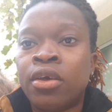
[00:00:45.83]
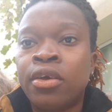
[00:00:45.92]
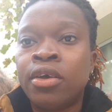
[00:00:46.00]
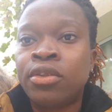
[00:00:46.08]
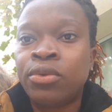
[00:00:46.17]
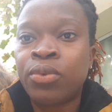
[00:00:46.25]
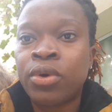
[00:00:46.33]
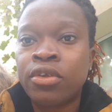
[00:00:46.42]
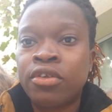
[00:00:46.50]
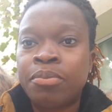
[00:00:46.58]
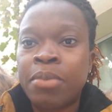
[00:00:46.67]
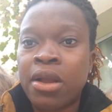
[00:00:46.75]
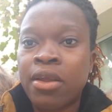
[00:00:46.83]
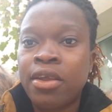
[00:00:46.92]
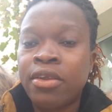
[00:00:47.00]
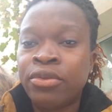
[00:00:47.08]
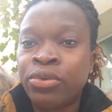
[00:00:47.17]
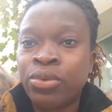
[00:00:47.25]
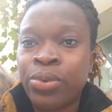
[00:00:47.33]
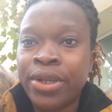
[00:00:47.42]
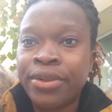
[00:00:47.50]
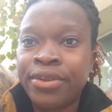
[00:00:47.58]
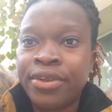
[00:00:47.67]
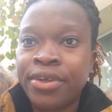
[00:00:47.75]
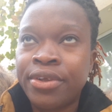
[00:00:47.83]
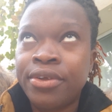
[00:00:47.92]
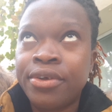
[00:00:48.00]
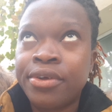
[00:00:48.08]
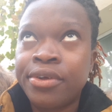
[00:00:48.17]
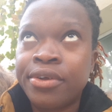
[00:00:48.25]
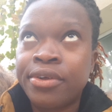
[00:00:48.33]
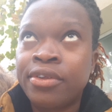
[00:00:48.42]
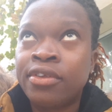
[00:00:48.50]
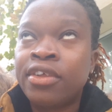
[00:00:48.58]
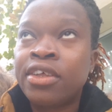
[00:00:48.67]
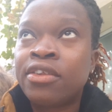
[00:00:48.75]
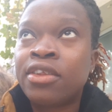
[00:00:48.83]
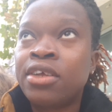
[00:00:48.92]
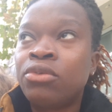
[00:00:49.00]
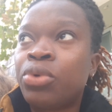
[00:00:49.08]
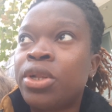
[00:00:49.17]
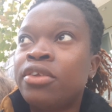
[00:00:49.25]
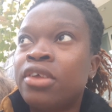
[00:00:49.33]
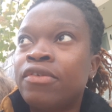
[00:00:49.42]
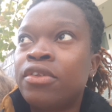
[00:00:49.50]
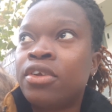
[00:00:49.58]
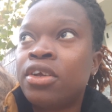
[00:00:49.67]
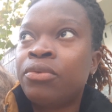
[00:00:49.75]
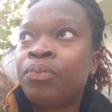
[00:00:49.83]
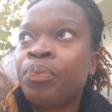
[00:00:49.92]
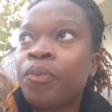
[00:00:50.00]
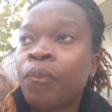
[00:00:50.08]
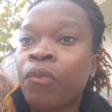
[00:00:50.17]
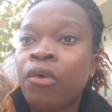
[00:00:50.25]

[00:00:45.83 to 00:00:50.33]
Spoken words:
It was back in 2016, 2017.